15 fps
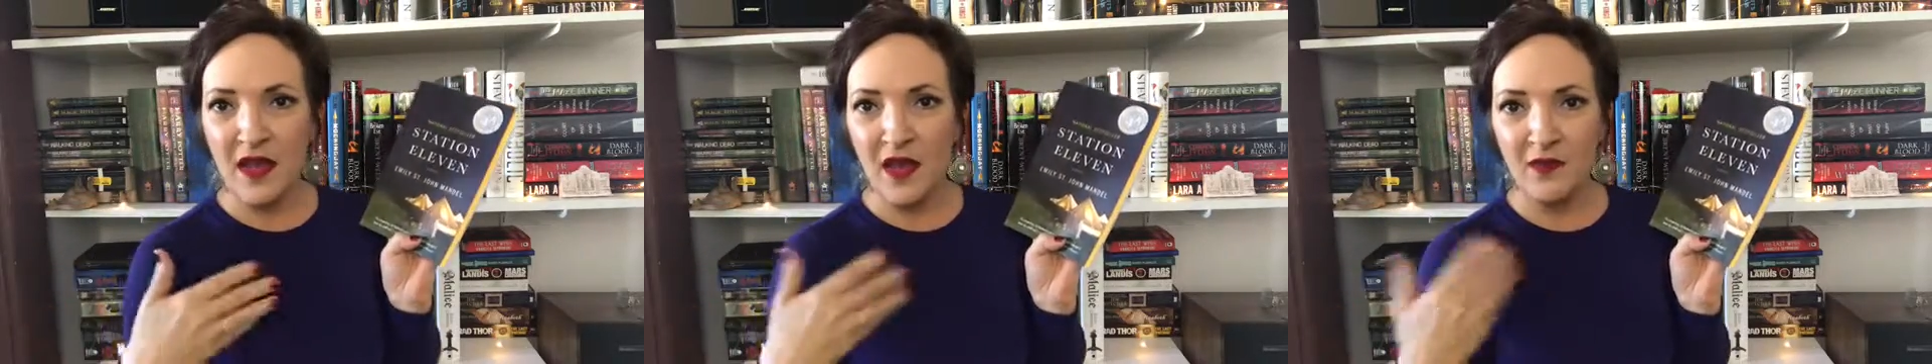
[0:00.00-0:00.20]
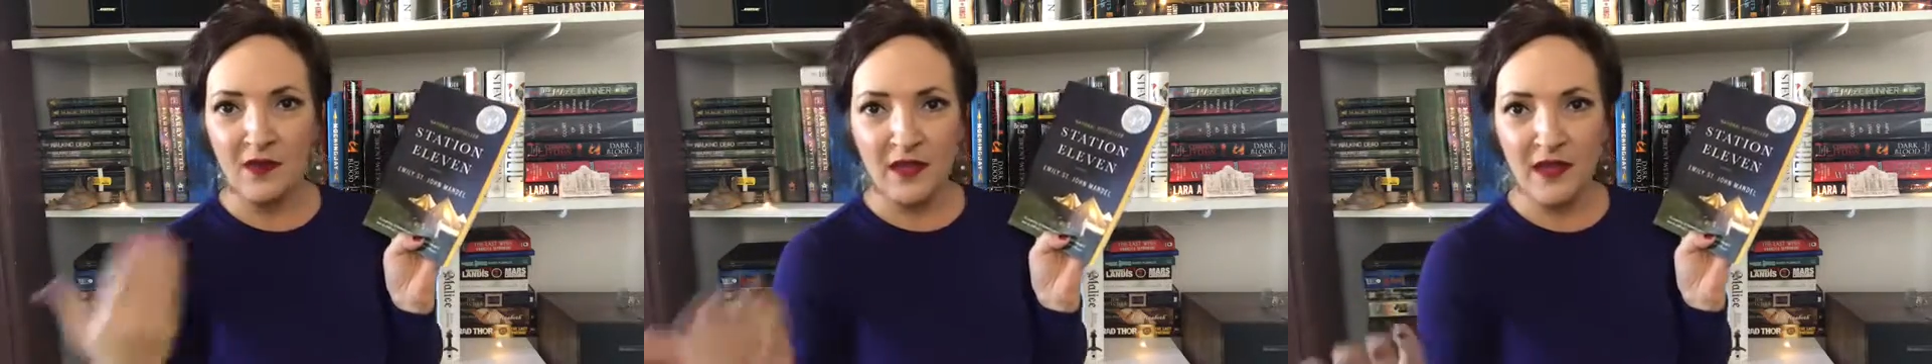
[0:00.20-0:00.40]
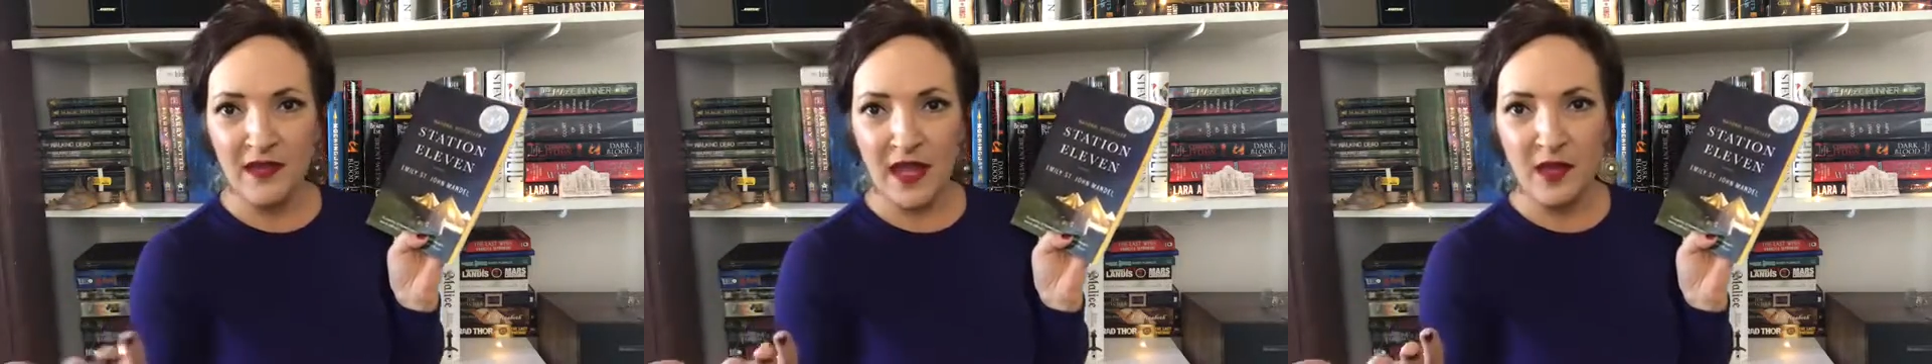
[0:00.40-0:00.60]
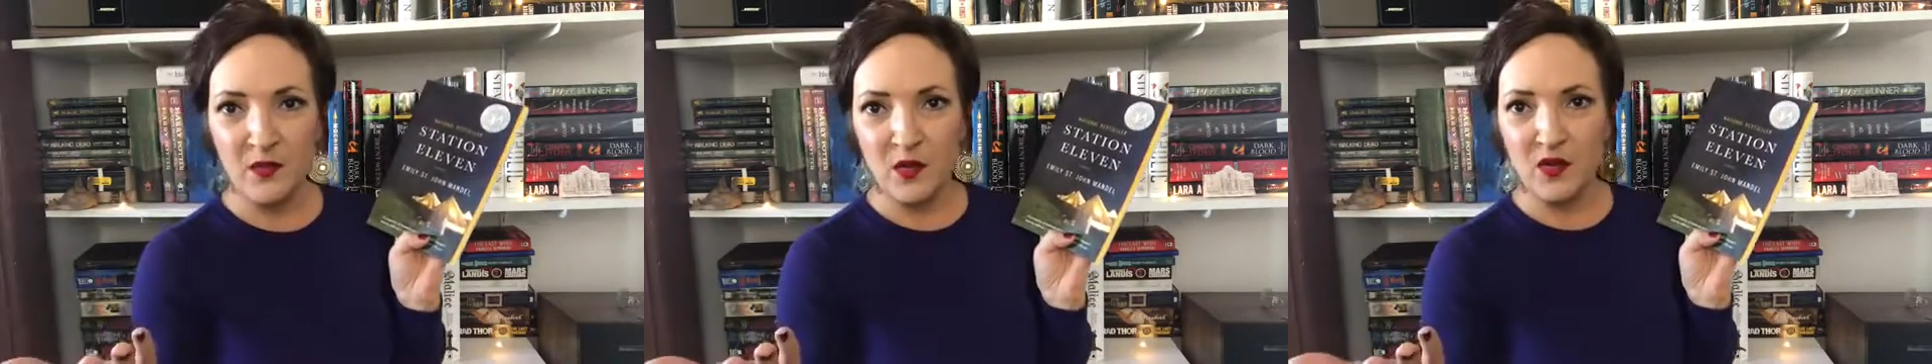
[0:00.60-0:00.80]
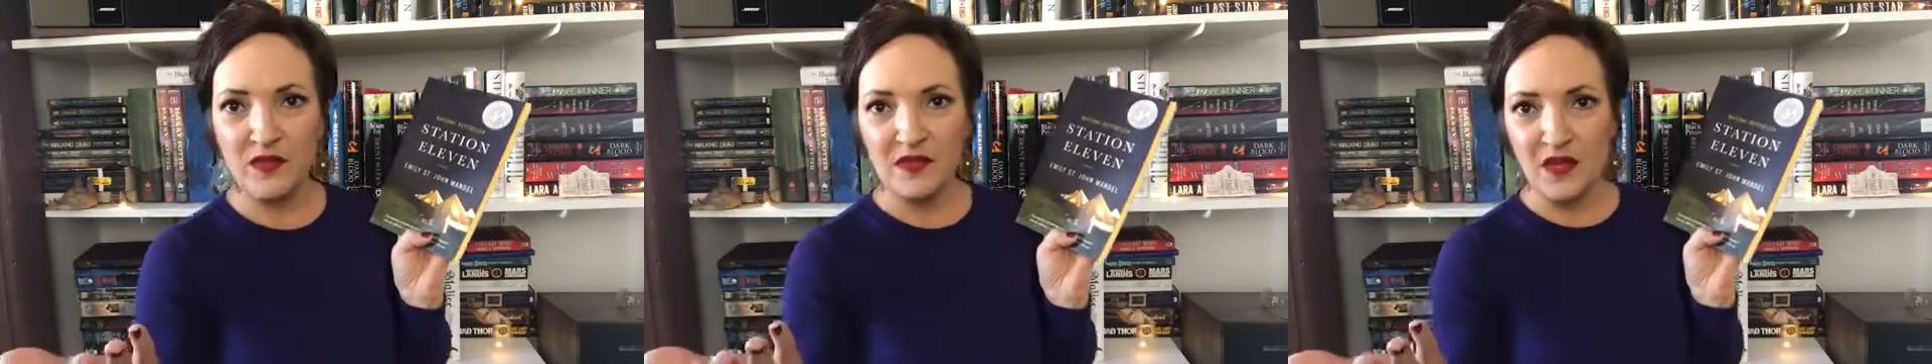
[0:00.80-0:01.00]
I really like
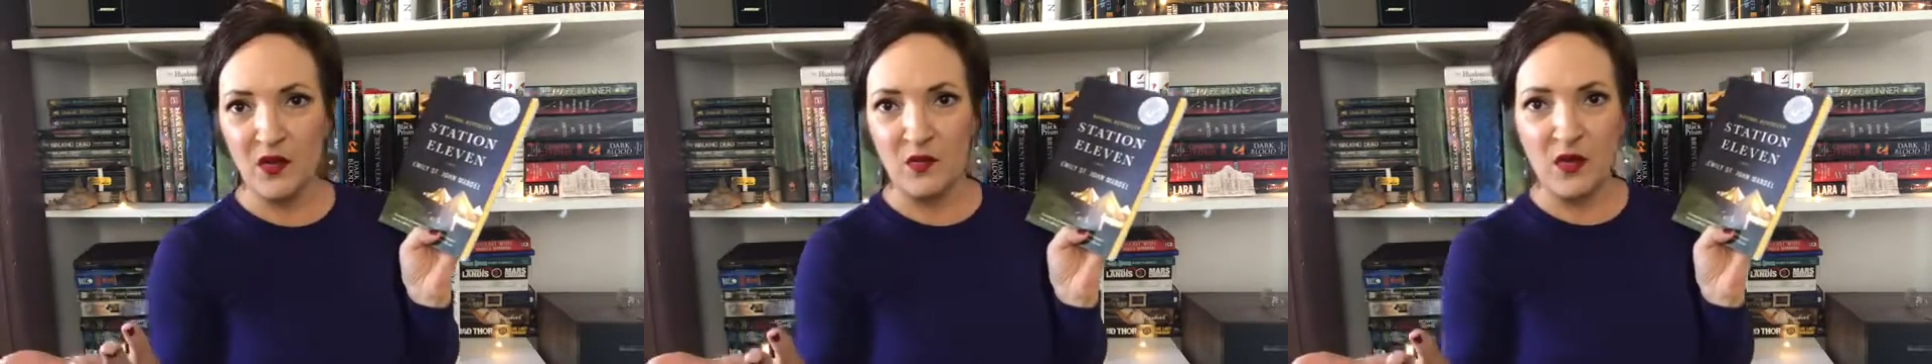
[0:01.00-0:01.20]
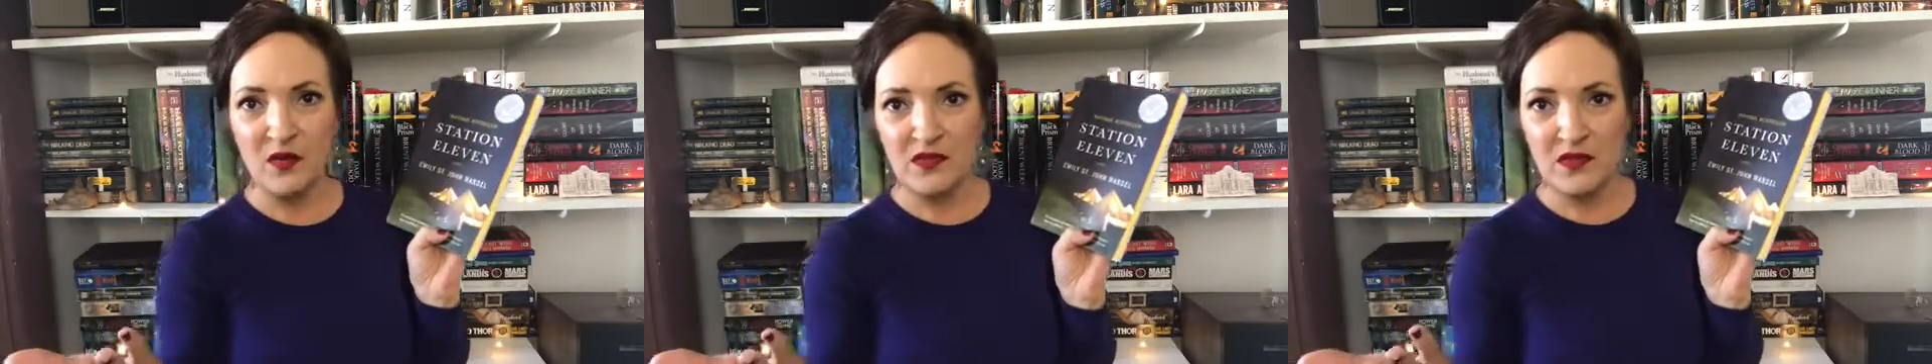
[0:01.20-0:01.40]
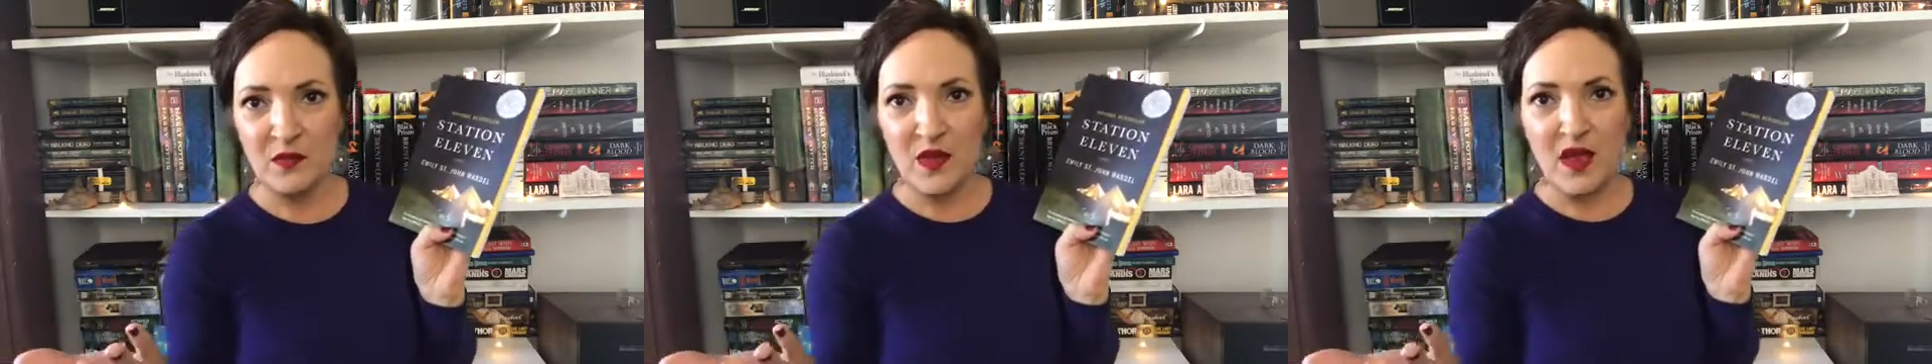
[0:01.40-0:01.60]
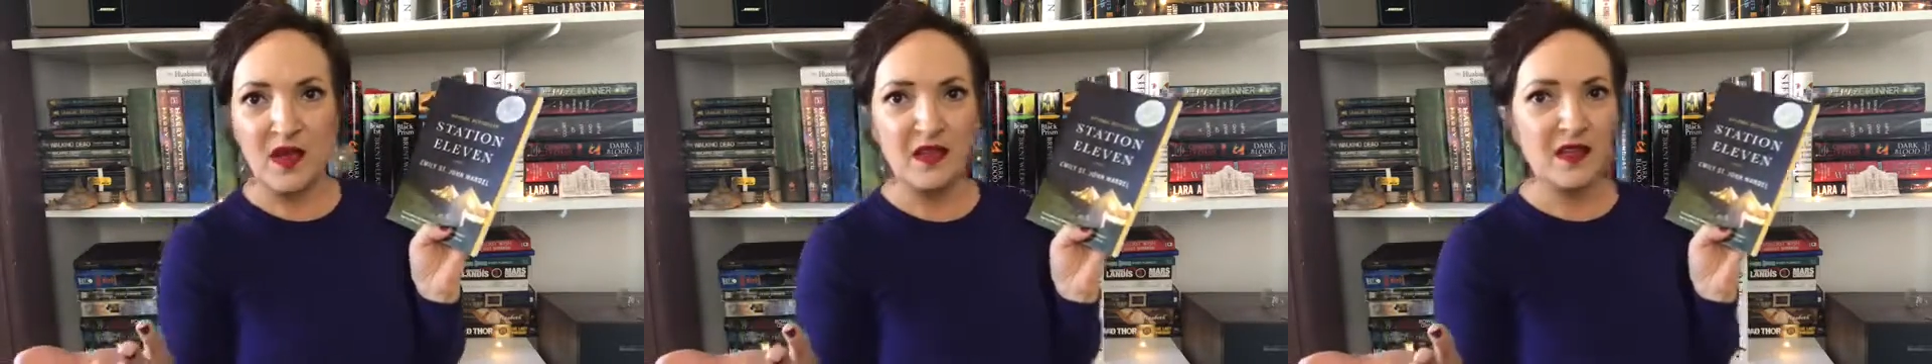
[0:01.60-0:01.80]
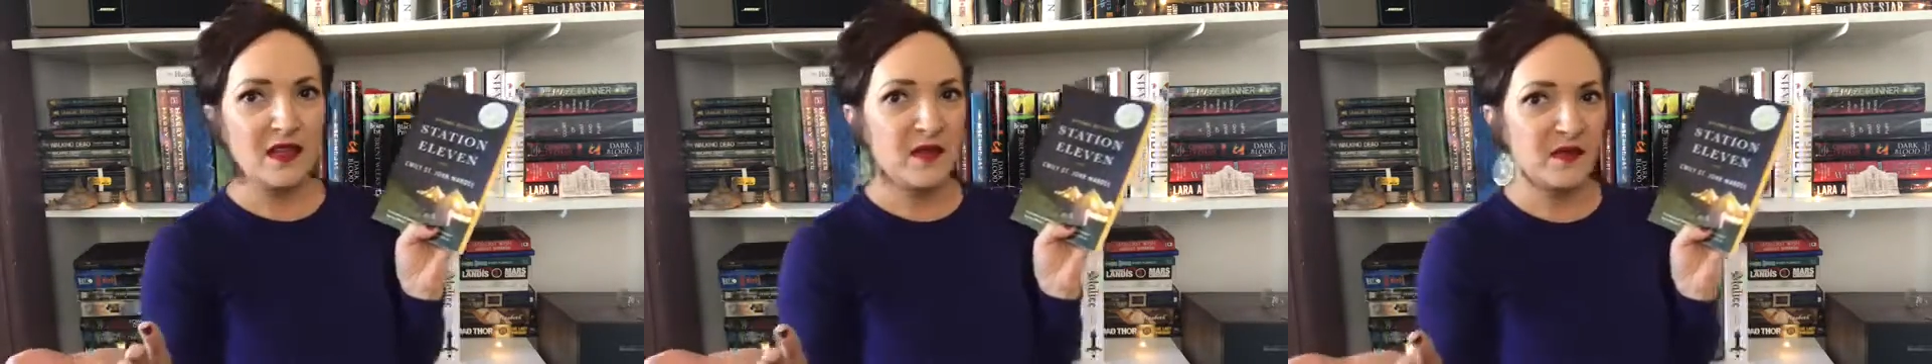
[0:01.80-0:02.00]
books that are
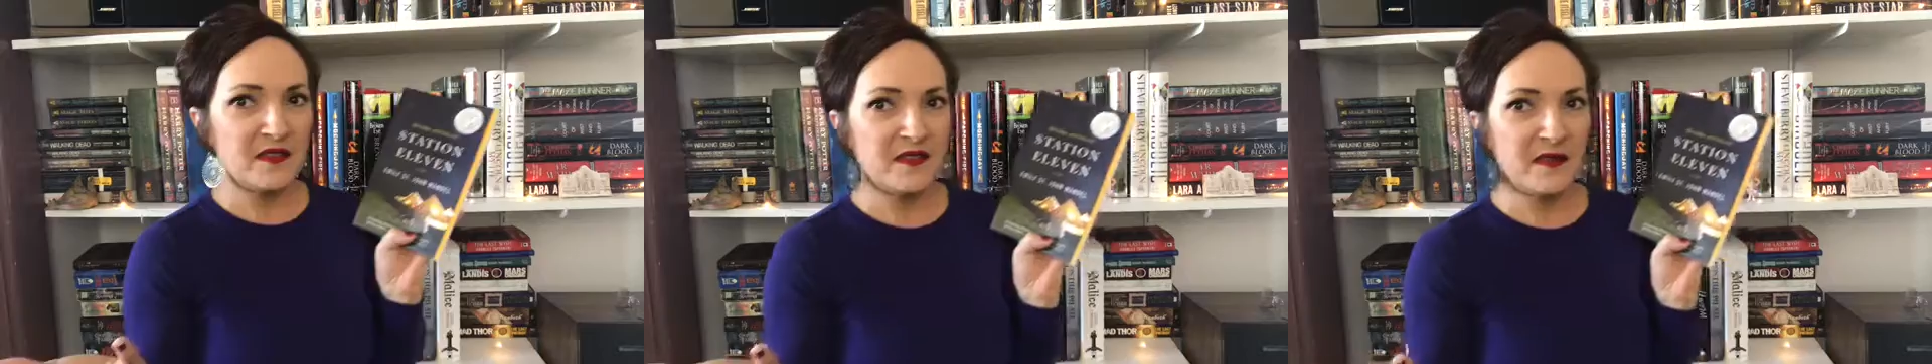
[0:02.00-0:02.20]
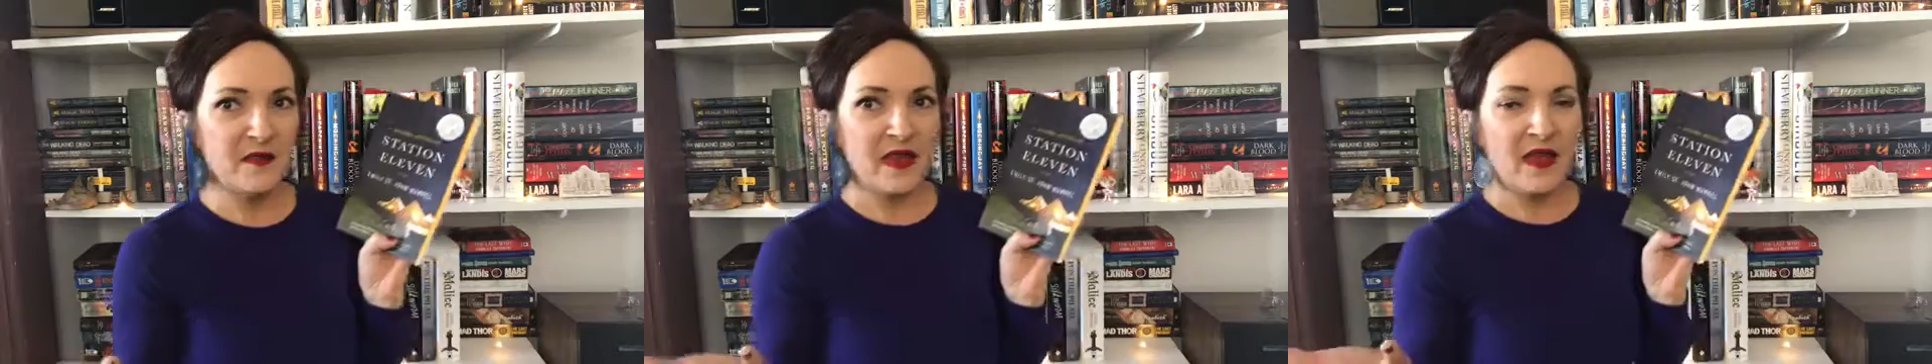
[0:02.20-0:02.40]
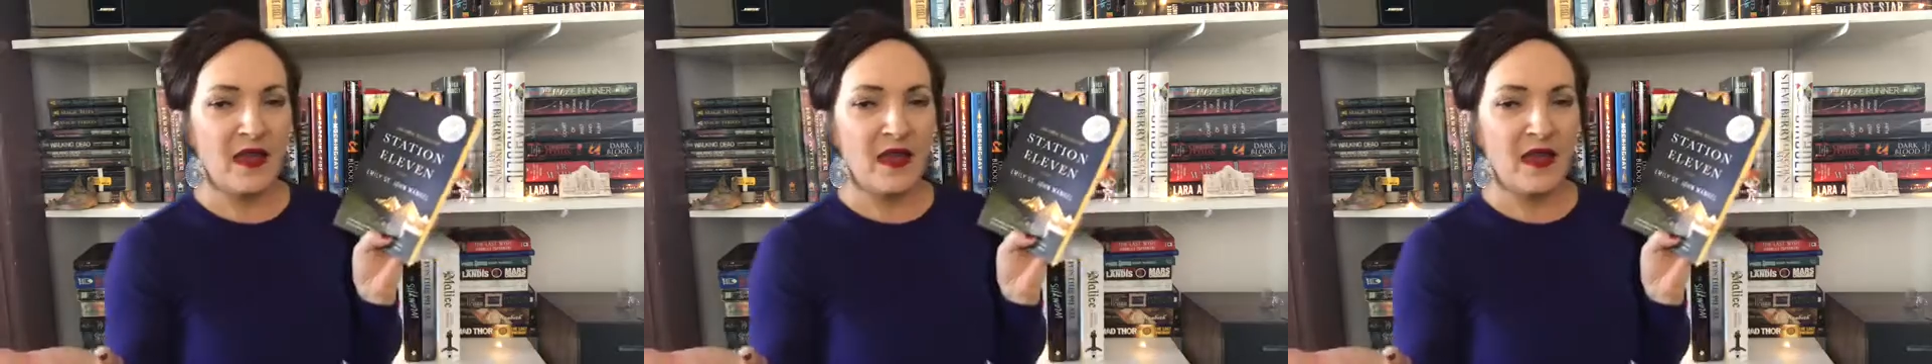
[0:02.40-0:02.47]
post-apocalypse,